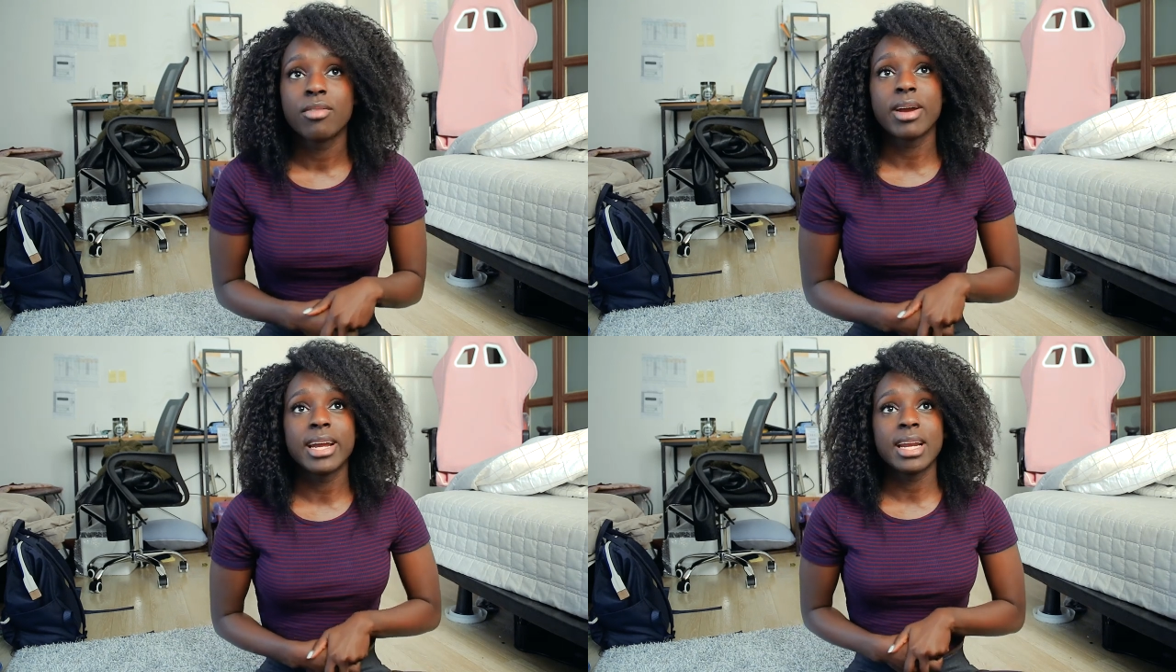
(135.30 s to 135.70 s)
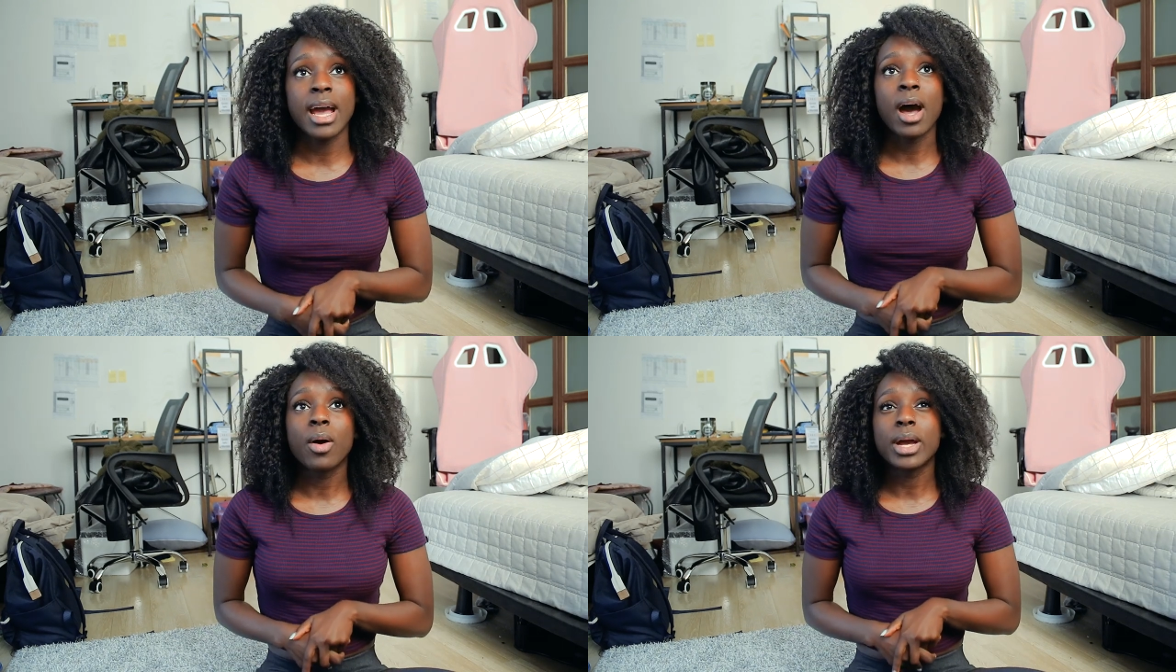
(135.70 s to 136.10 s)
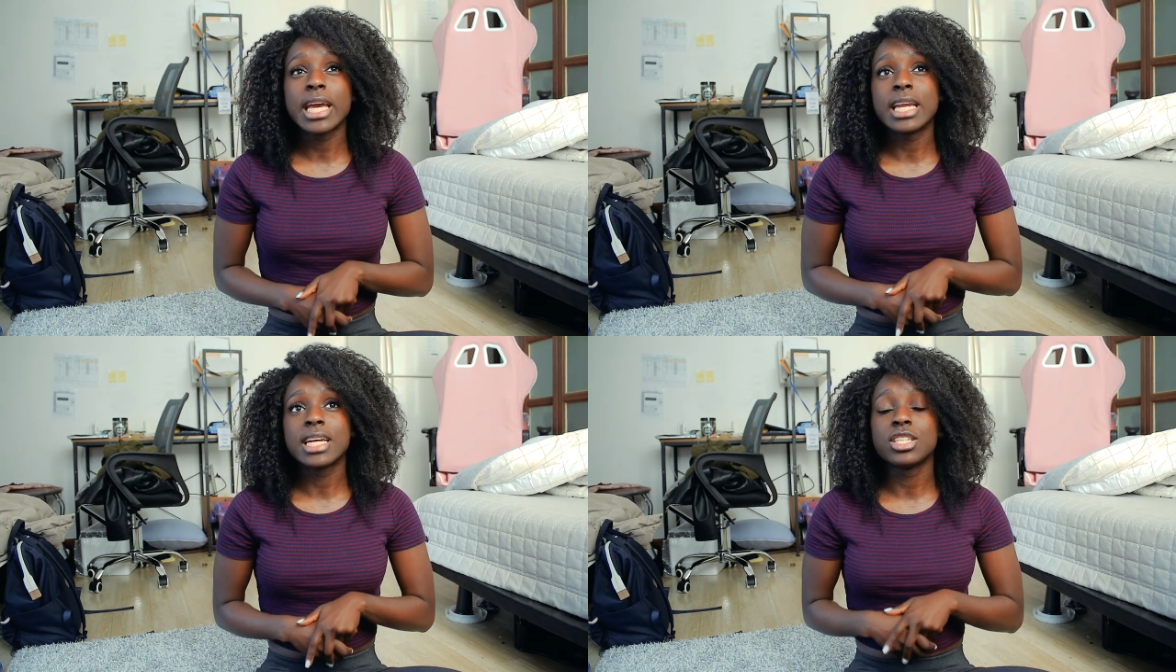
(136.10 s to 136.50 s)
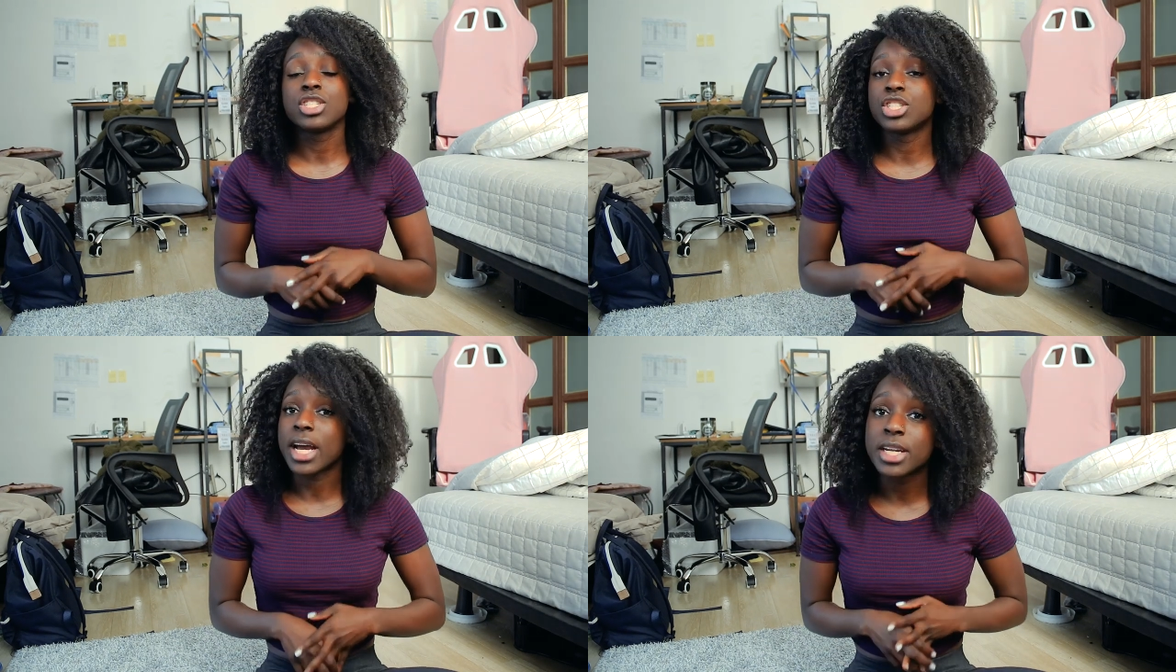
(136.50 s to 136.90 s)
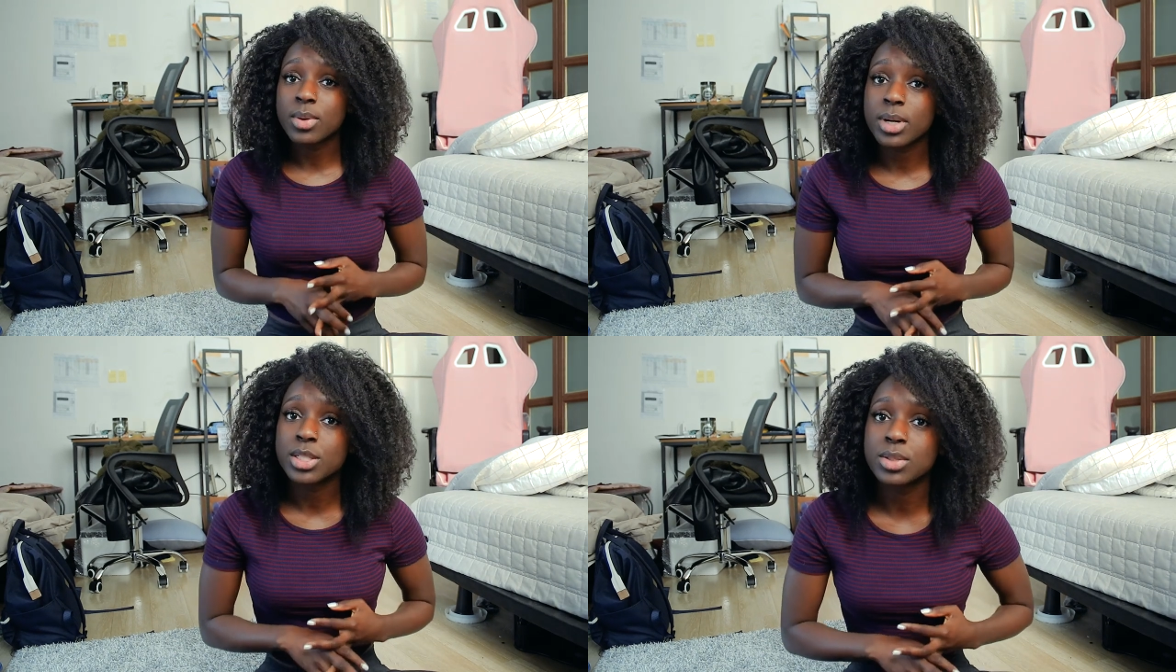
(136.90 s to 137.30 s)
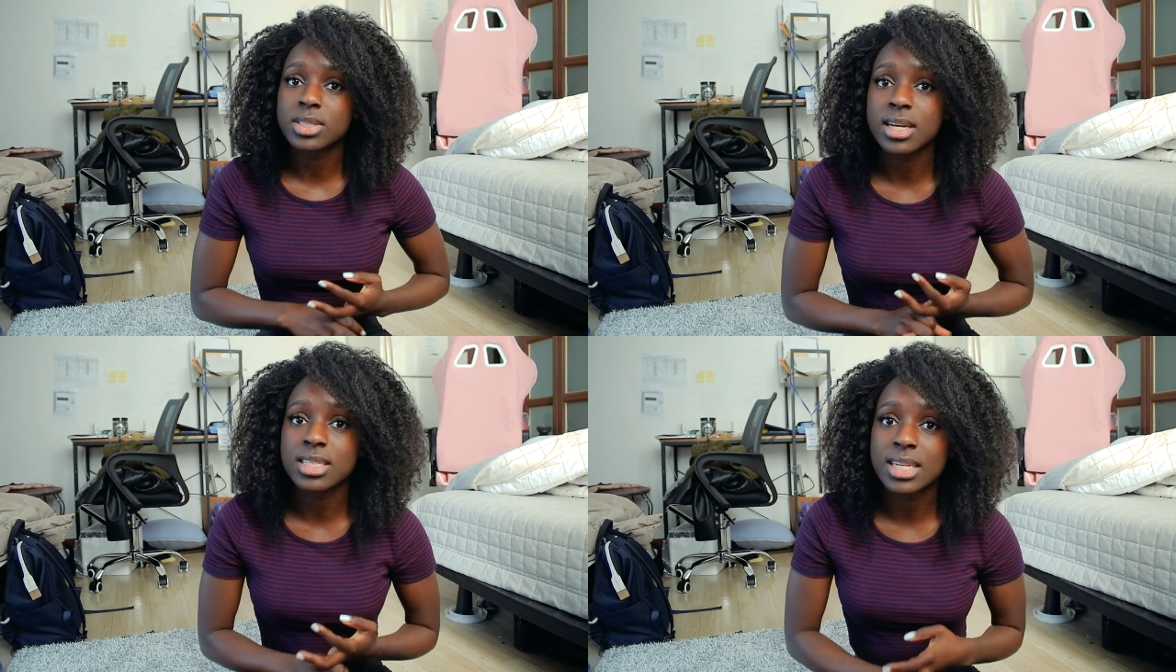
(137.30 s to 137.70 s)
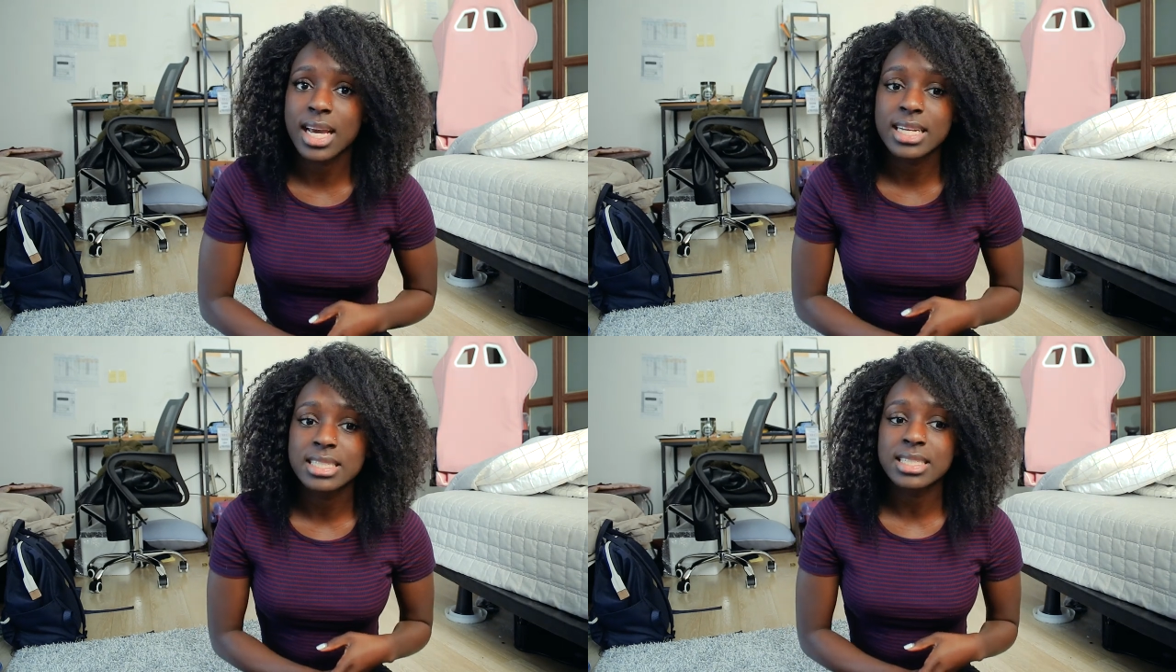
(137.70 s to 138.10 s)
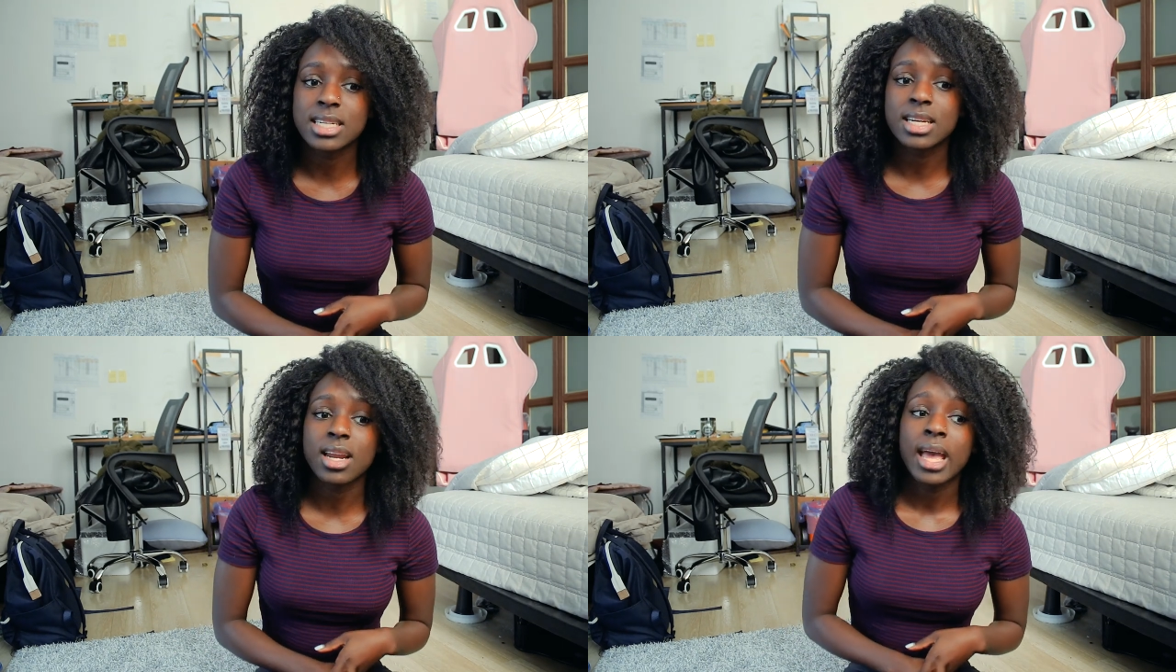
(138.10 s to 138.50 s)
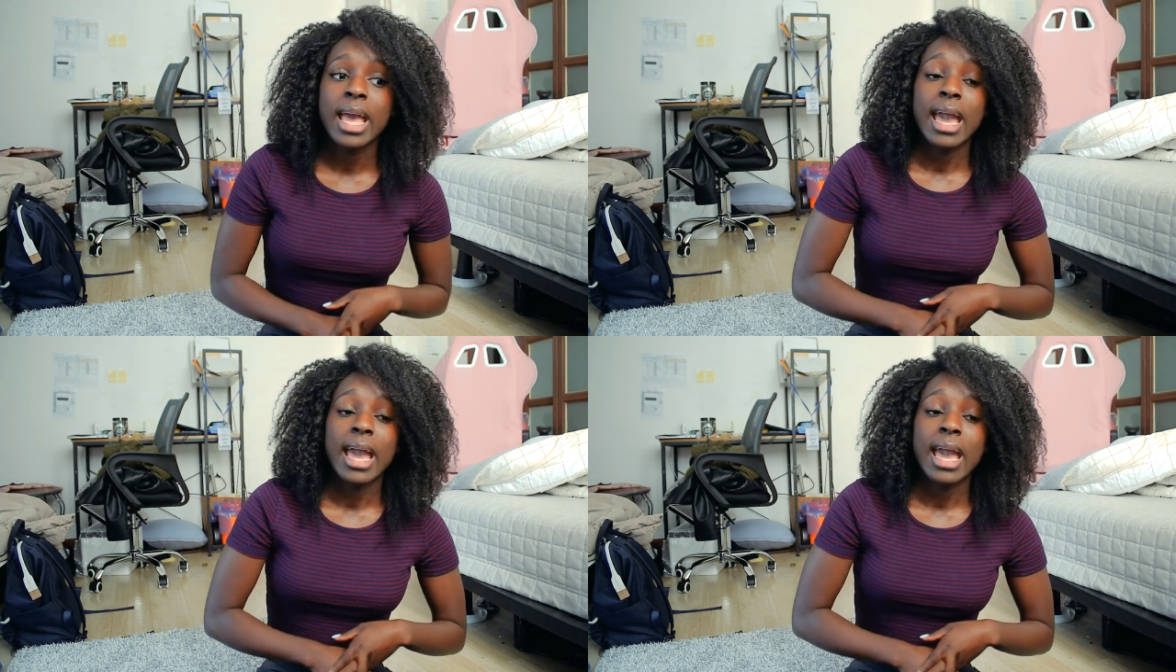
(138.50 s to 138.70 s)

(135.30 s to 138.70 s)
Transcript: Right now it is January 2019,